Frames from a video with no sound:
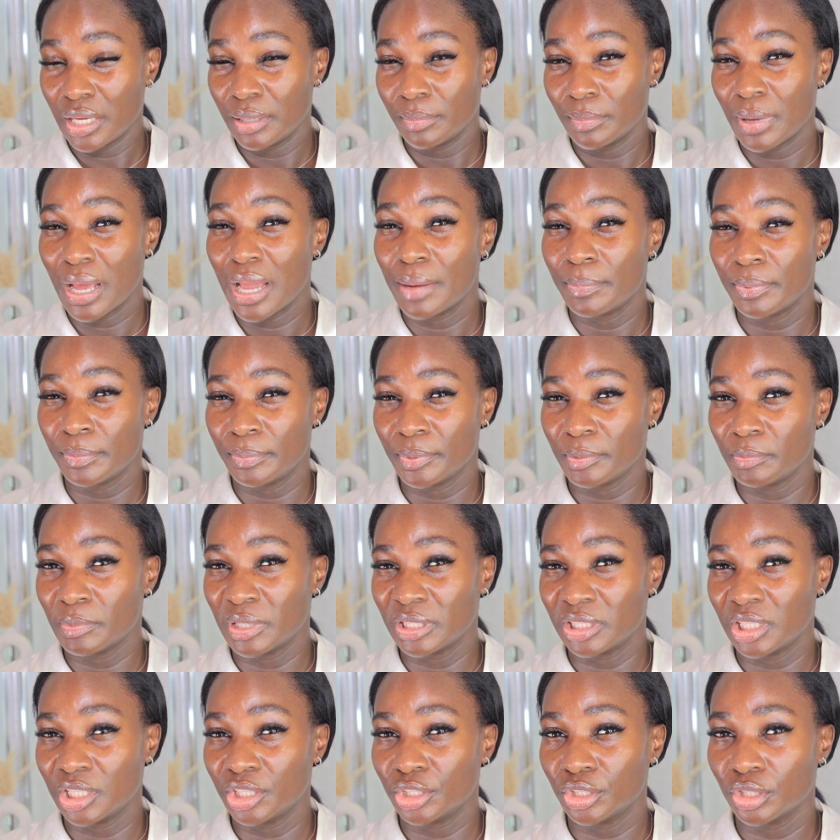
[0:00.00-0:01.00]

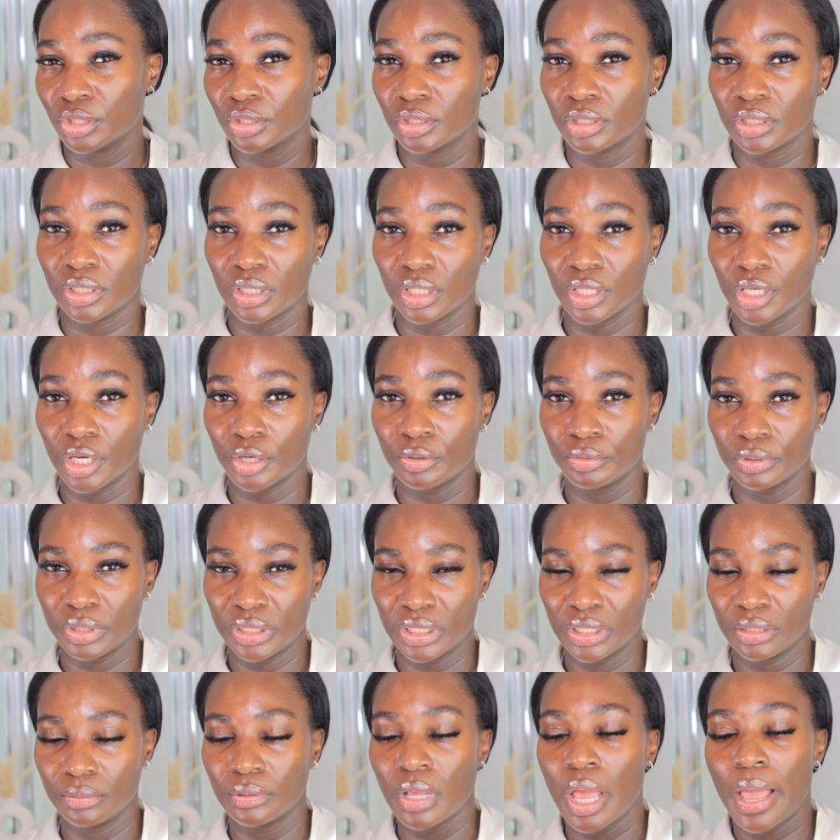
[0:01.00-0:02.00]
hyperpigmentation skincare
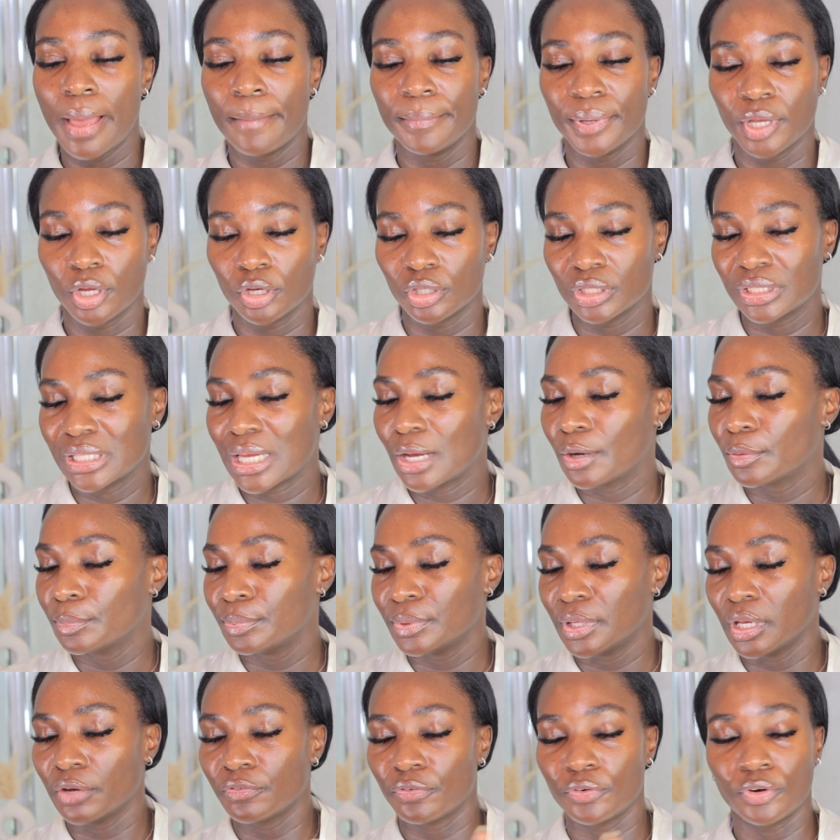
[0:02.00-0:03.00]
routine, because that will
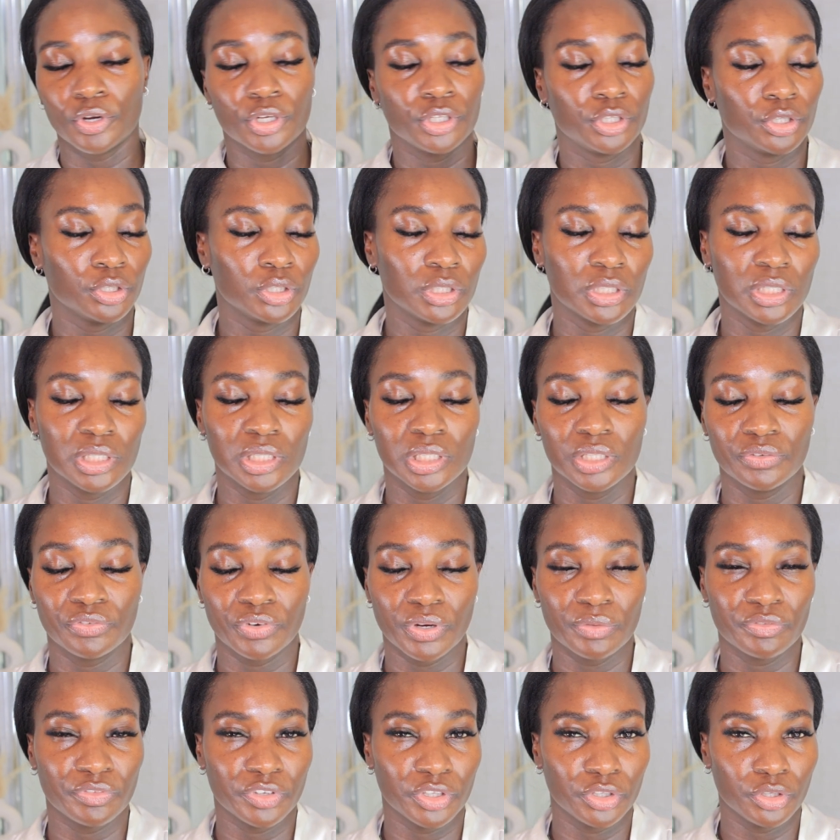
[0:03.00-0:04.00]
be for a totally
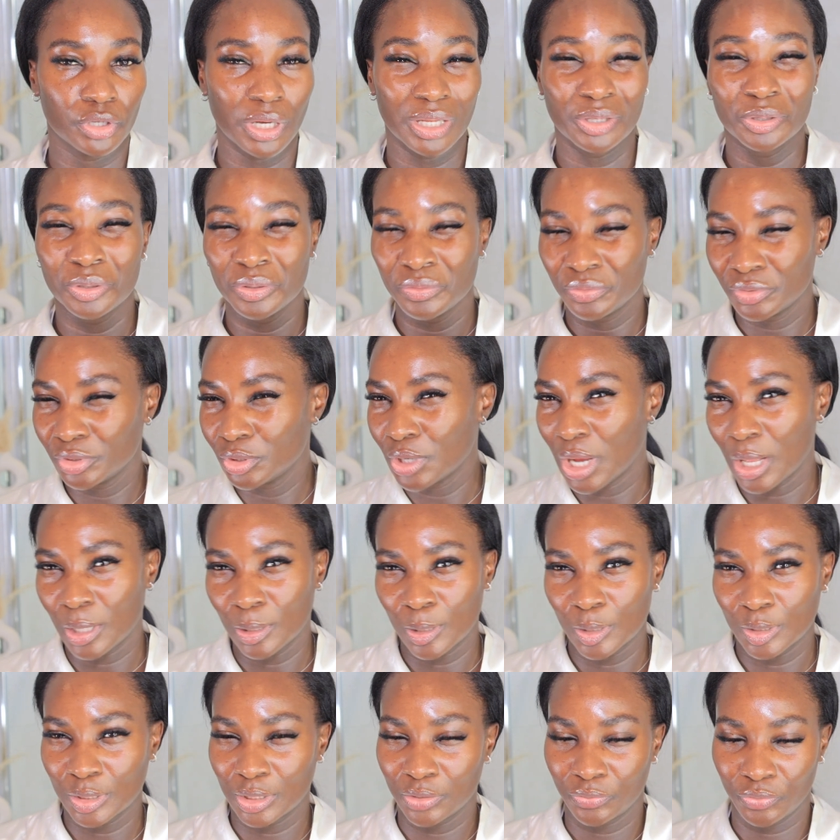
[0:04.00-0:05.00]
different video. I don't even know how
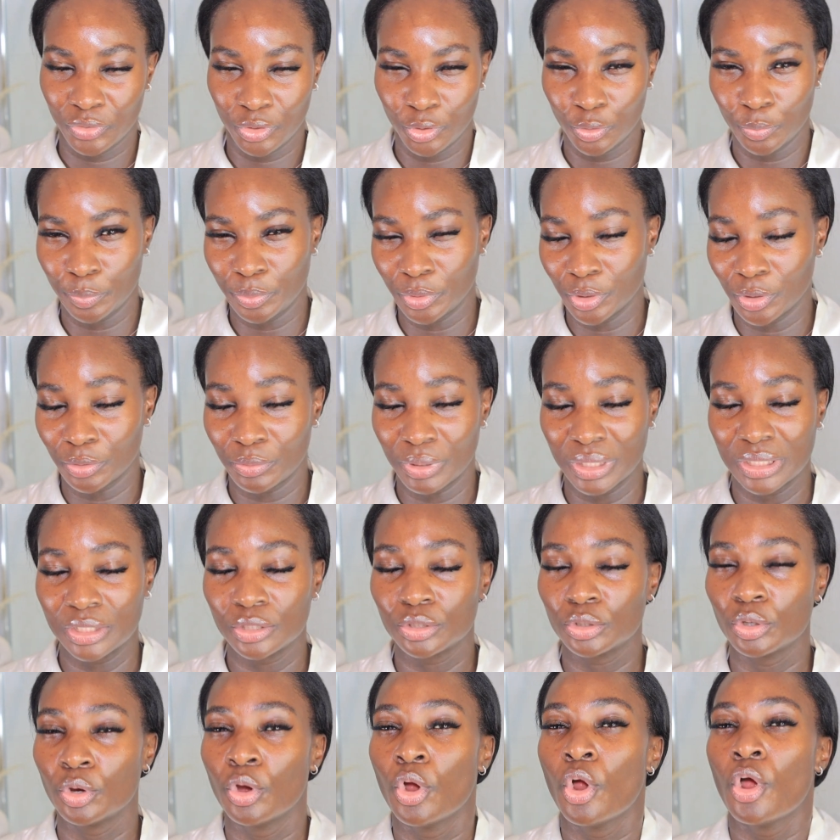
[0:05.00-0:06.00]
long this video will be already.
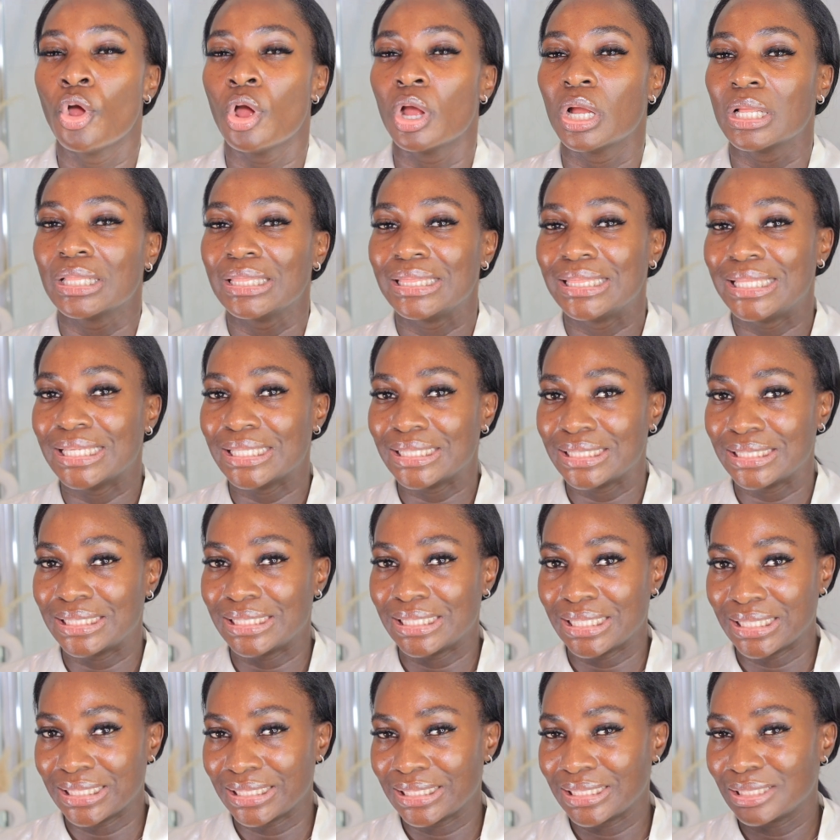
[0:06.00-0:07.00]
So this
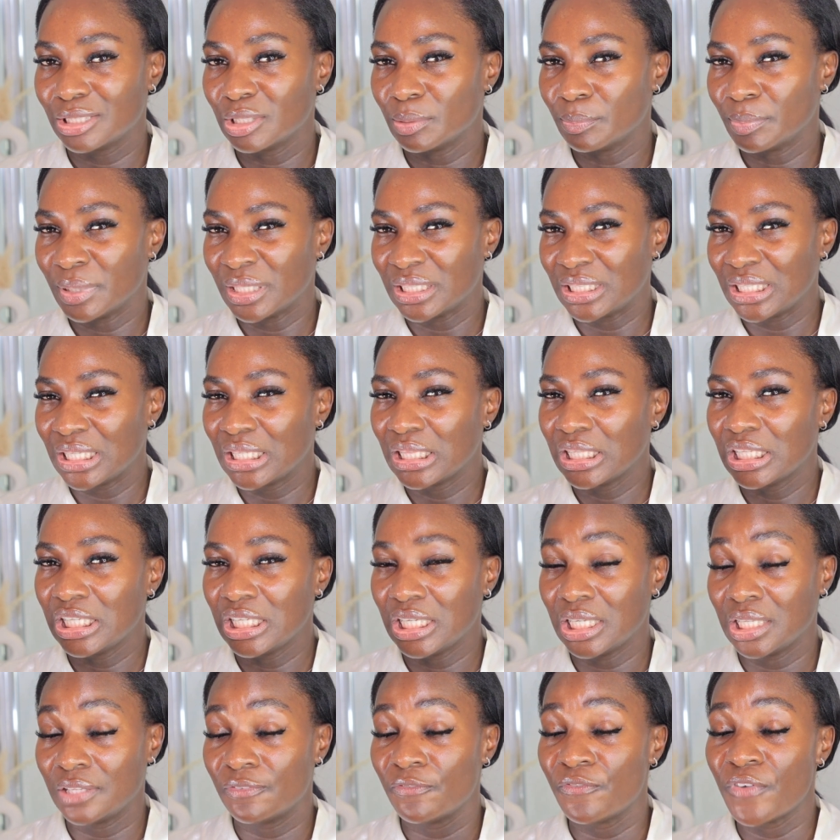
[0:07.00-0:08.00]
is
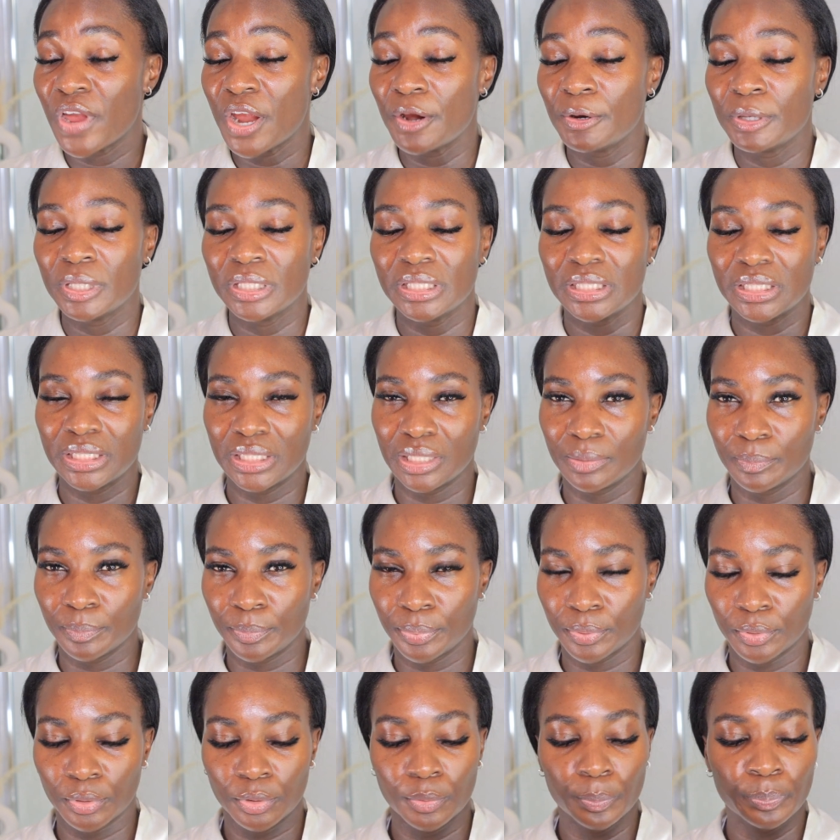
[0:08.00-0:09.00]
basically it. Very
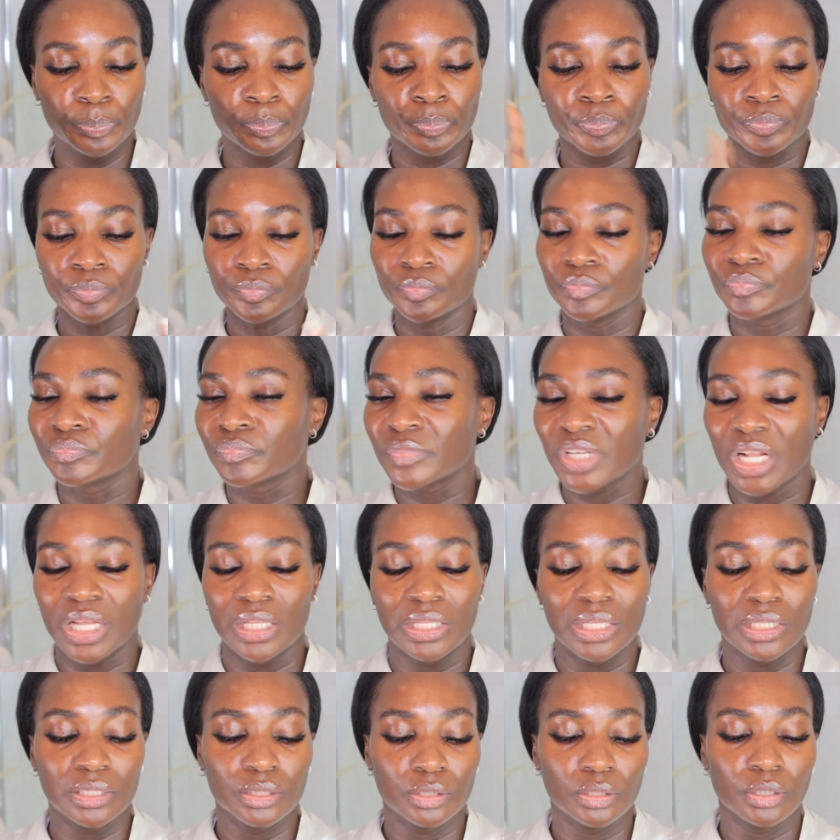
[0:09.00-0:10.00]
simple.
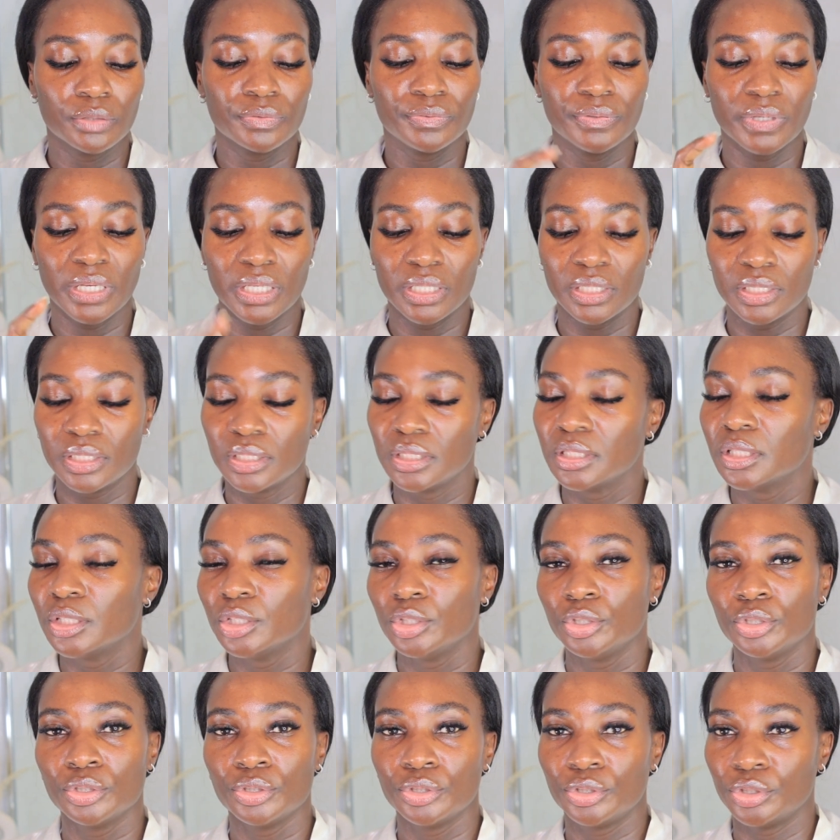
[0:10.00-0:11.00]
Cleanse your face.
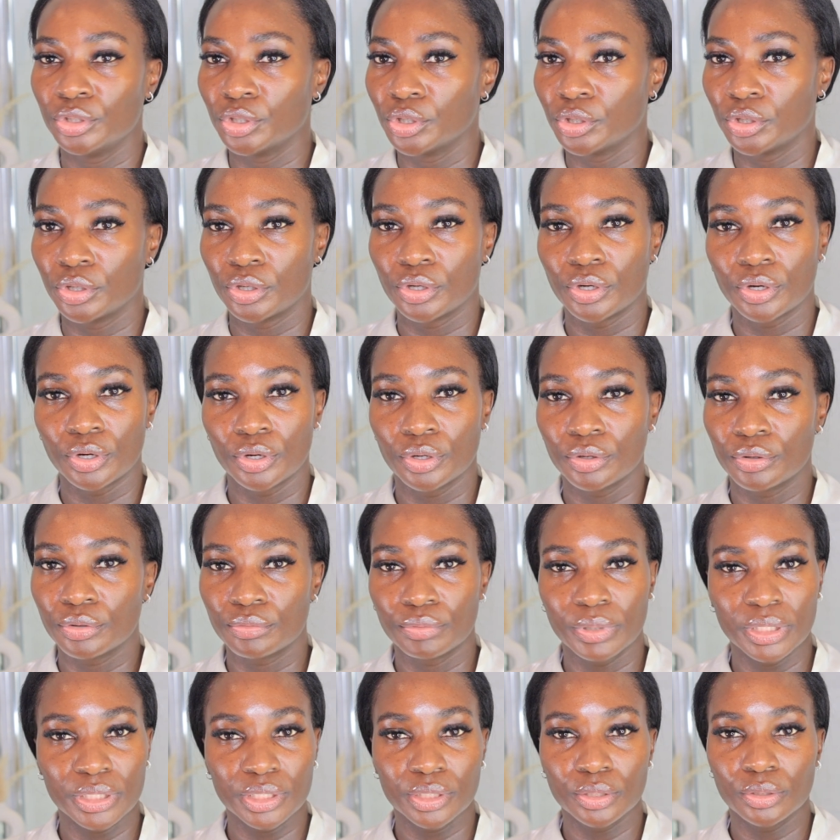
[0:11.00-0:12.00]
Use your
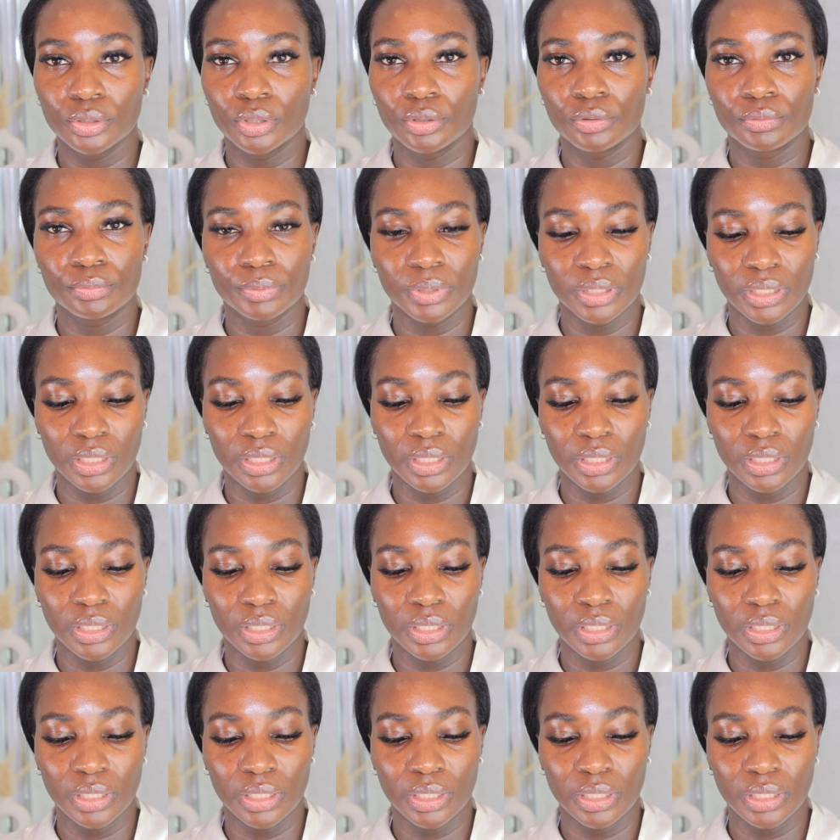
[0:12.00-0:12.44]
retinols.